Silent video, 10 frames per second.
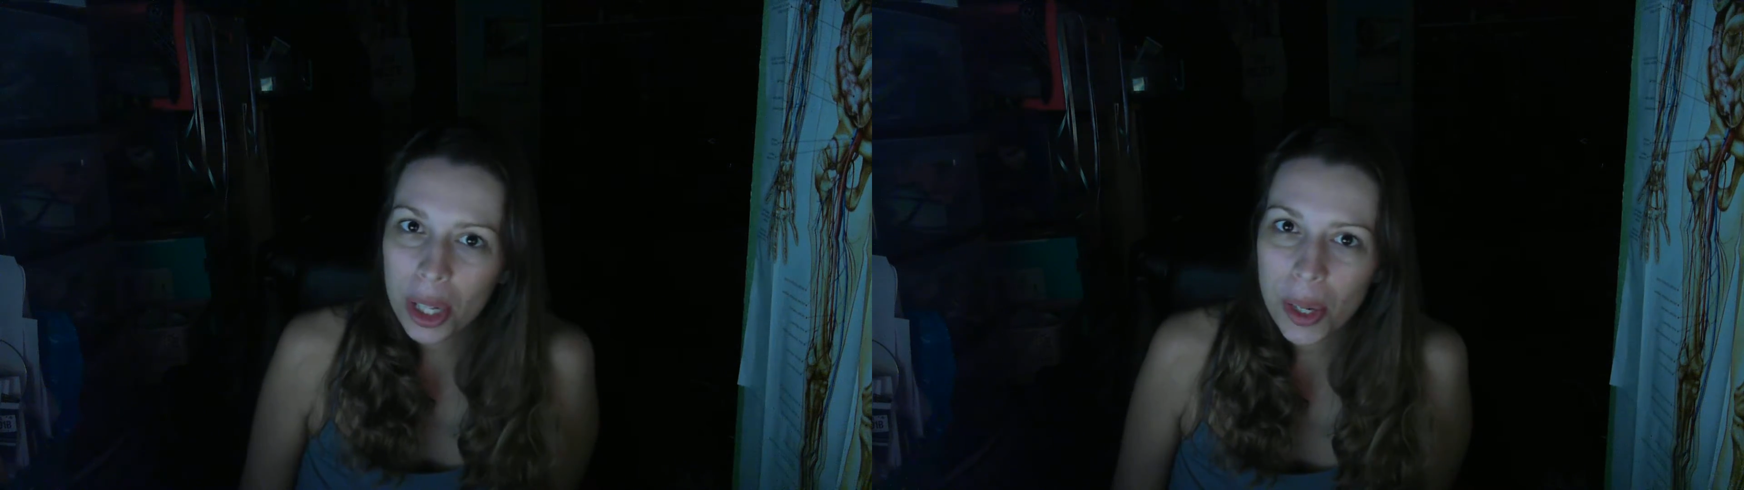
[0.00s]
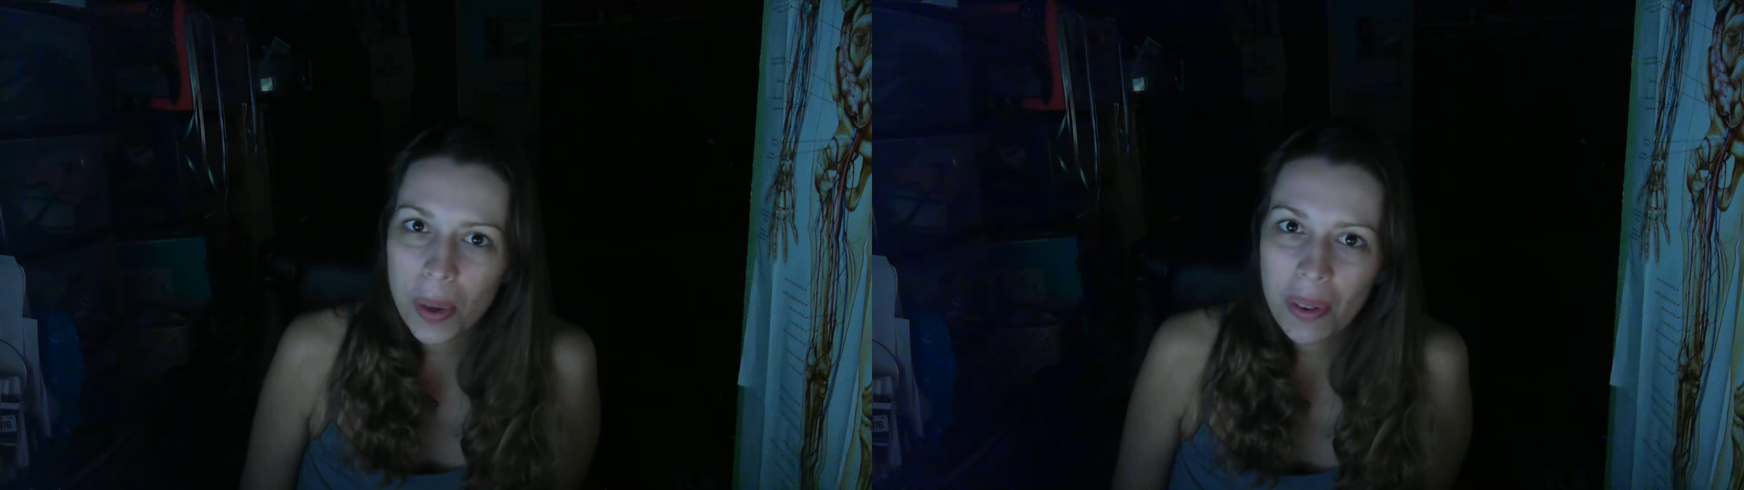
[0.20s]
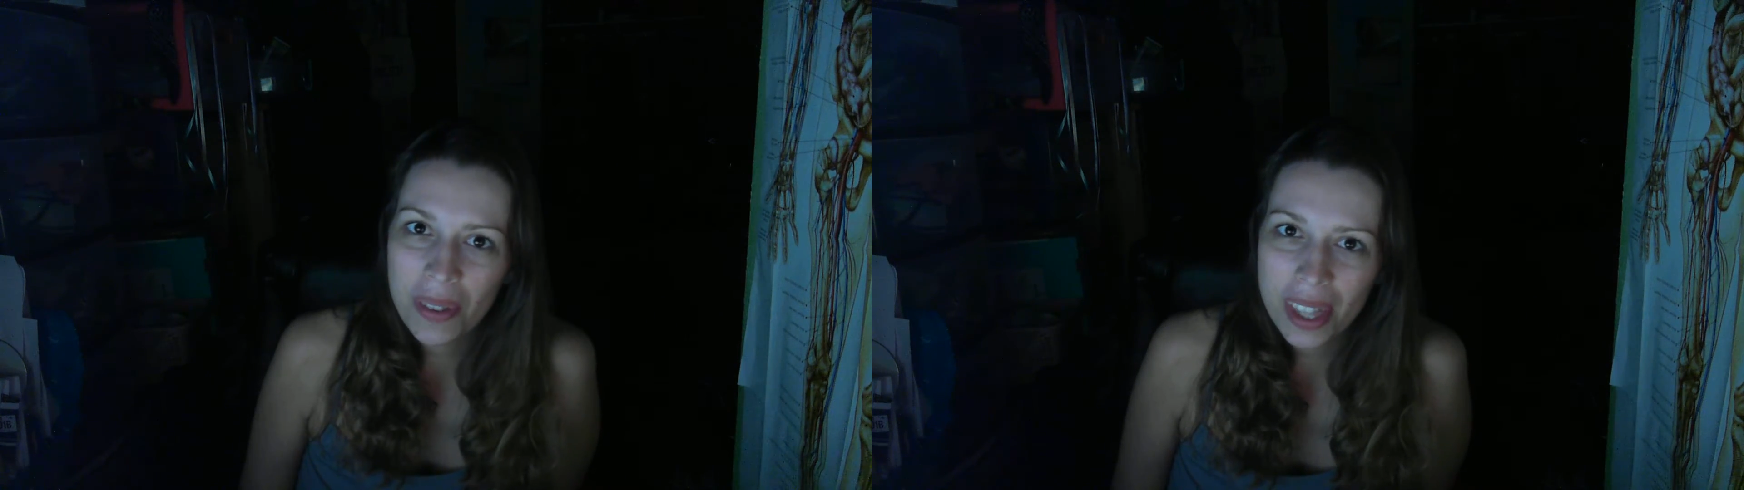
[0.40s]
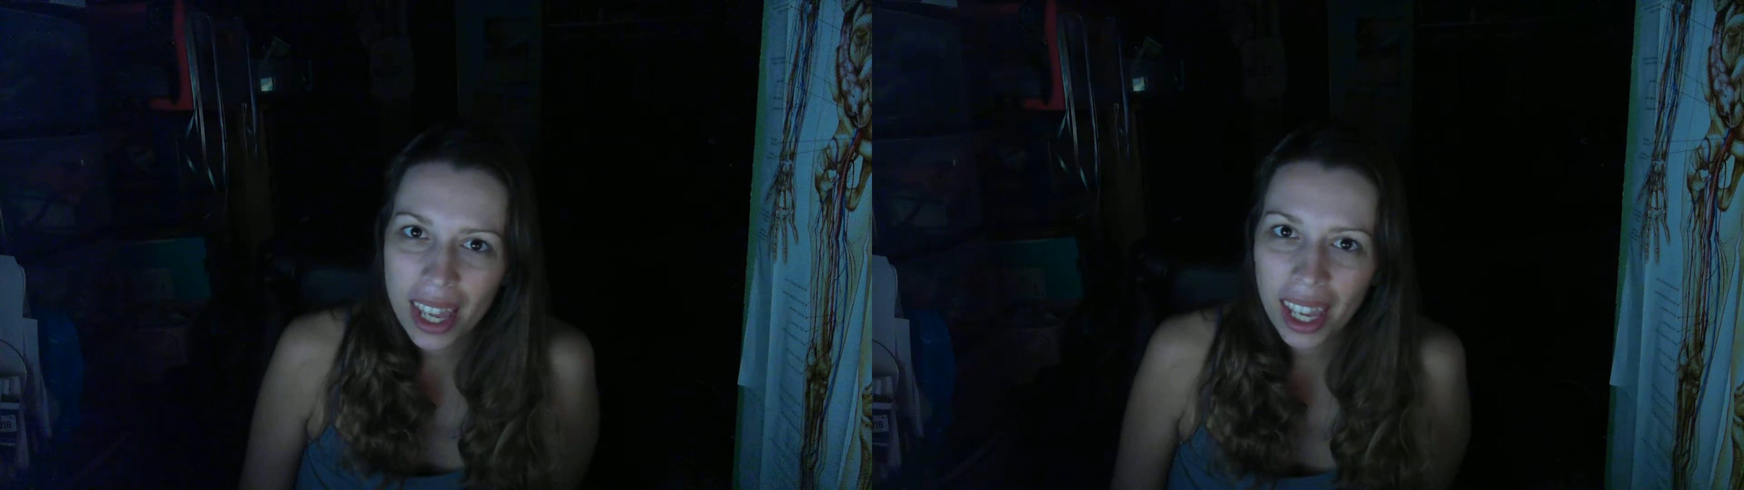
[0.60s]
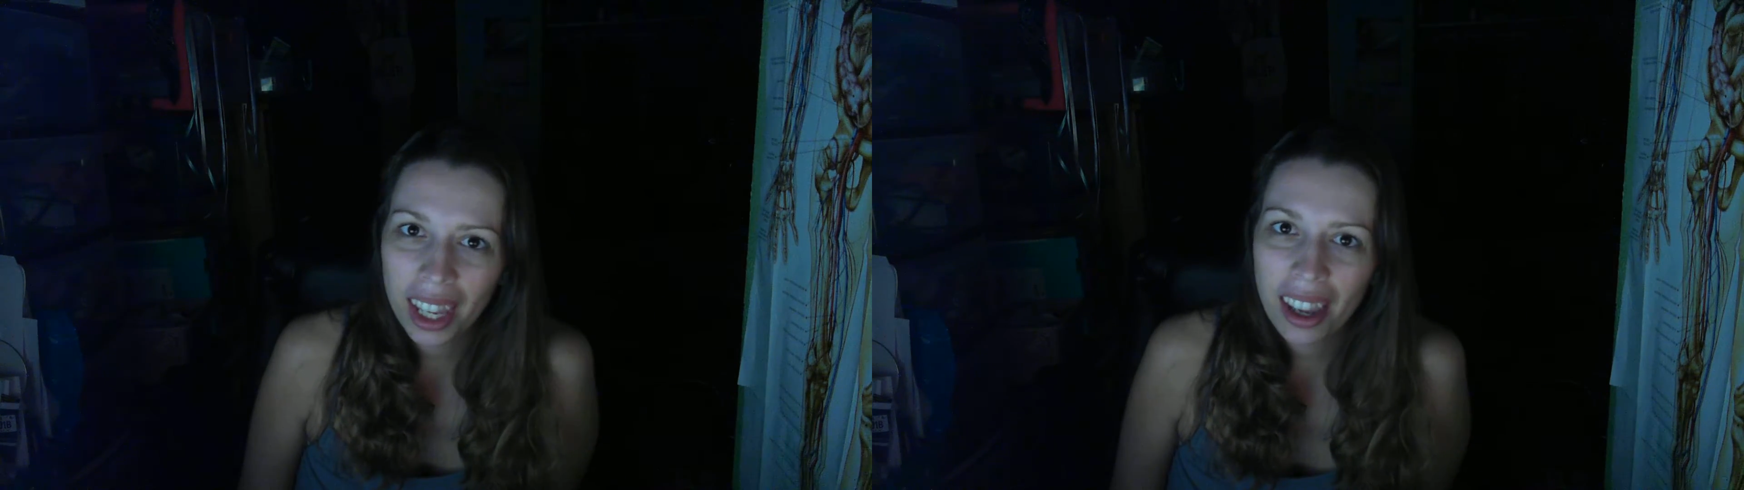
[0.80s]
to do
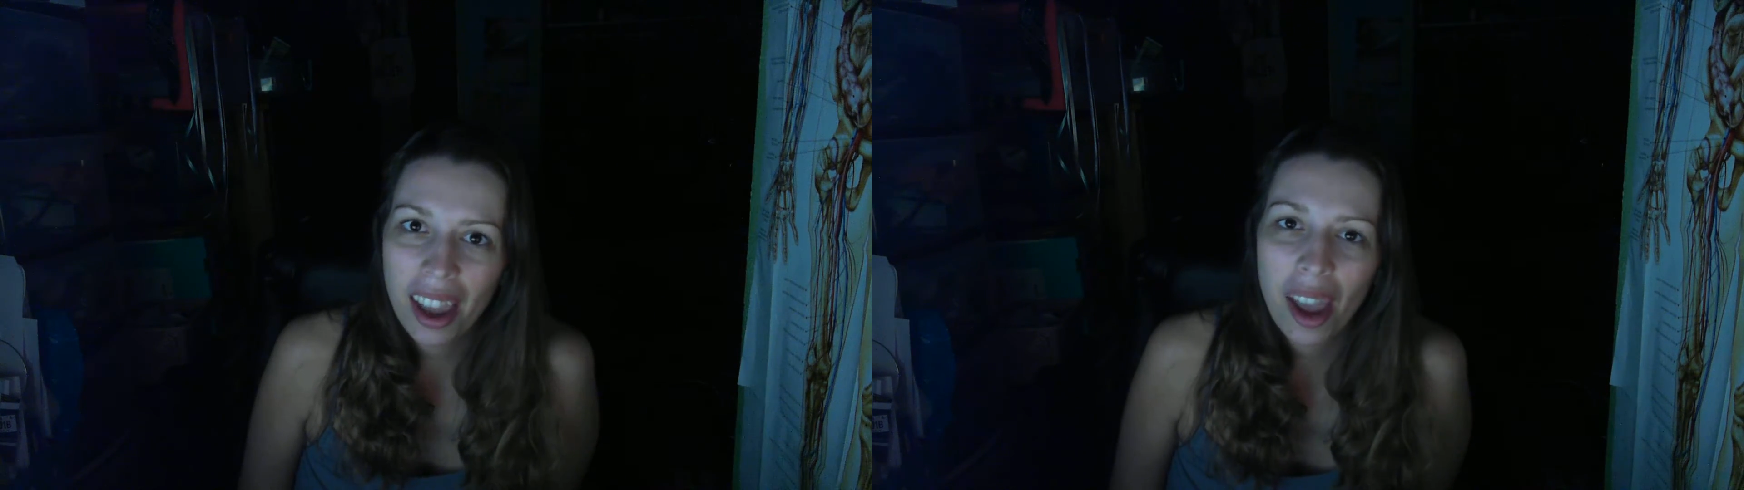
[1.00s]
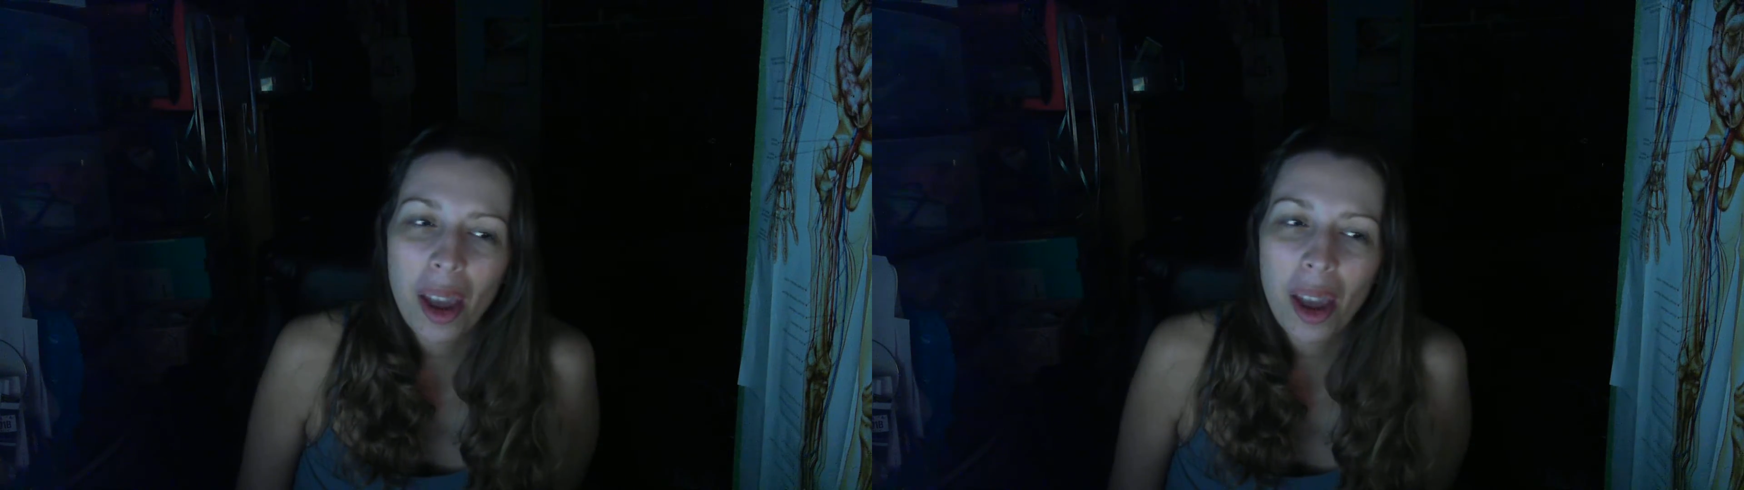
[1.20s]
everything,